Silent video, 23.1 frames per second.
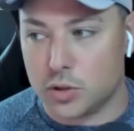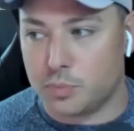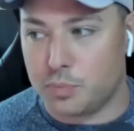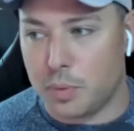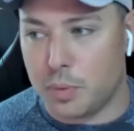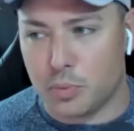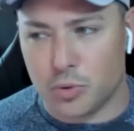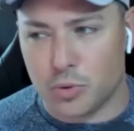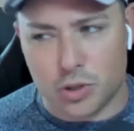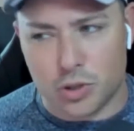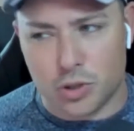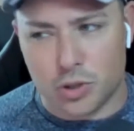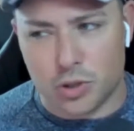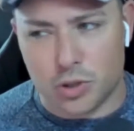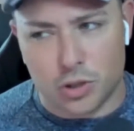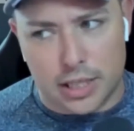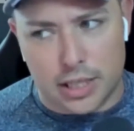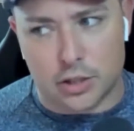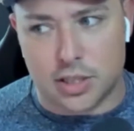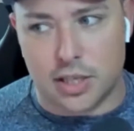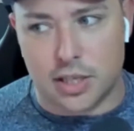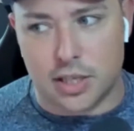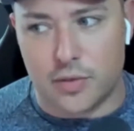people are going to
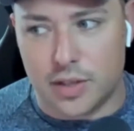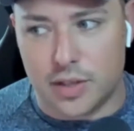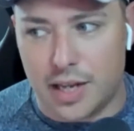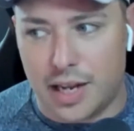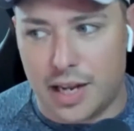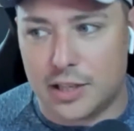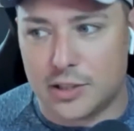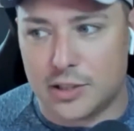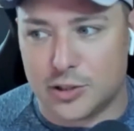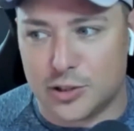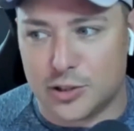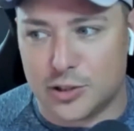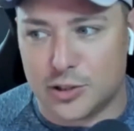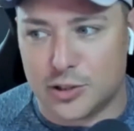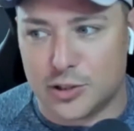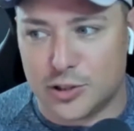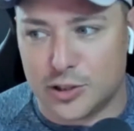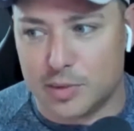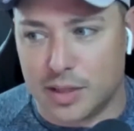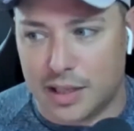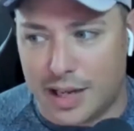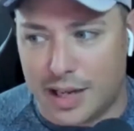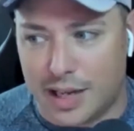hear 7 days and they're going
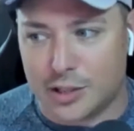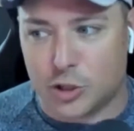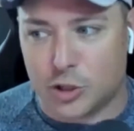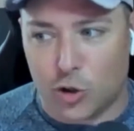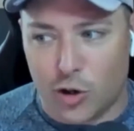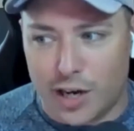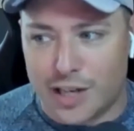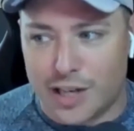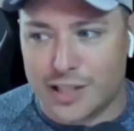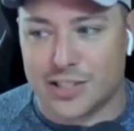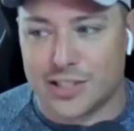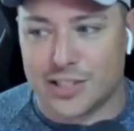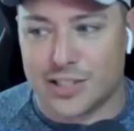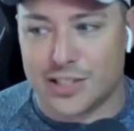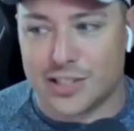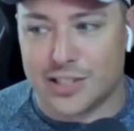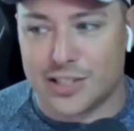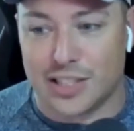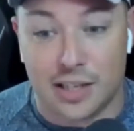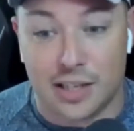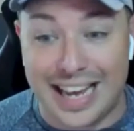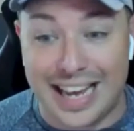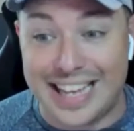to be like, that's crazy.
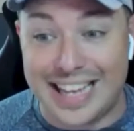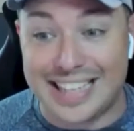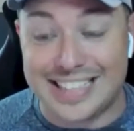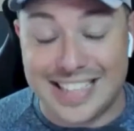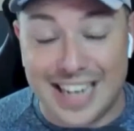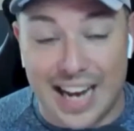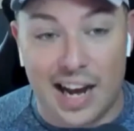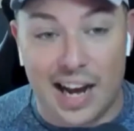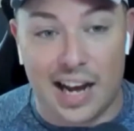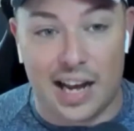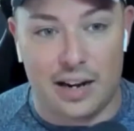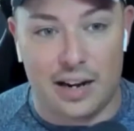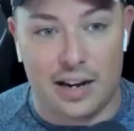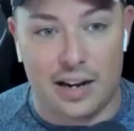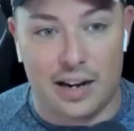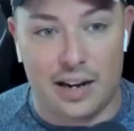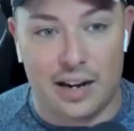It's not.